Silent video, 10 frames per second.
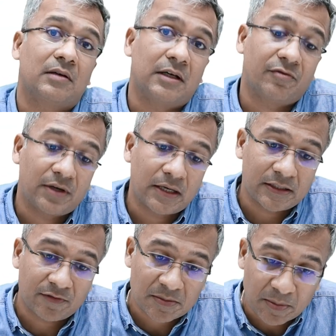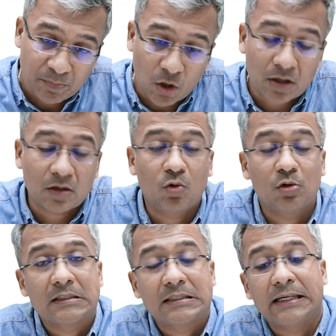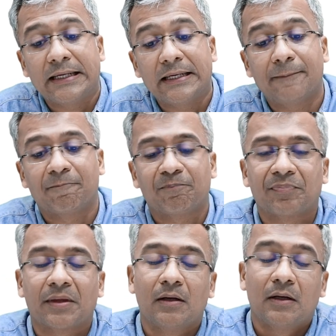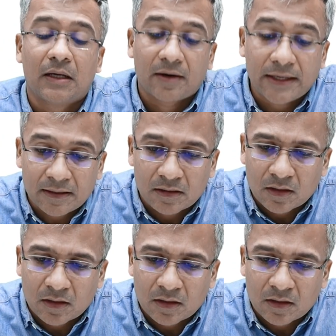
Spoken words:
different investment product, goal setting, right?